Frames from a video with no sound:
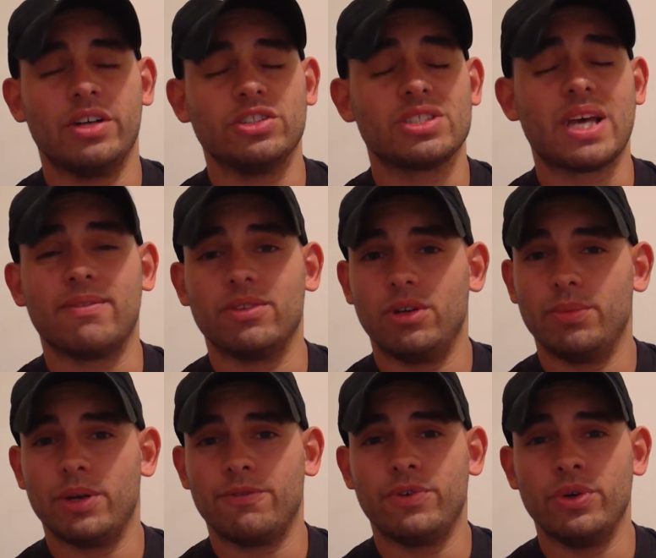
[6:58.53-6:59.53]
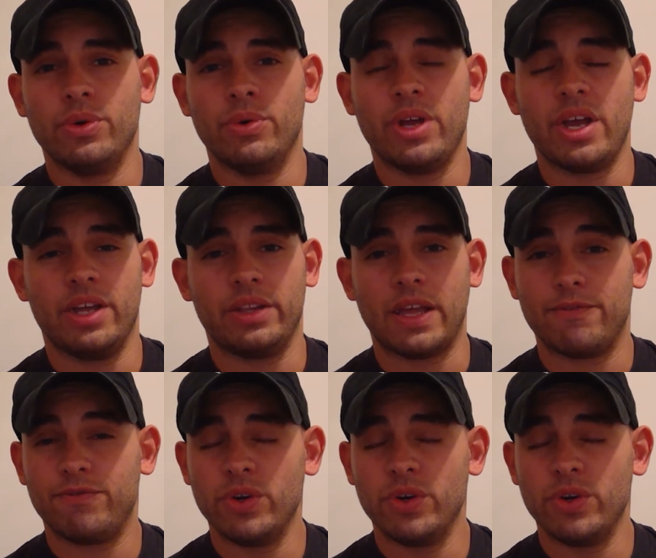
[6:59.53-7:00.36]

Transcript: Just have a little bit of food, and that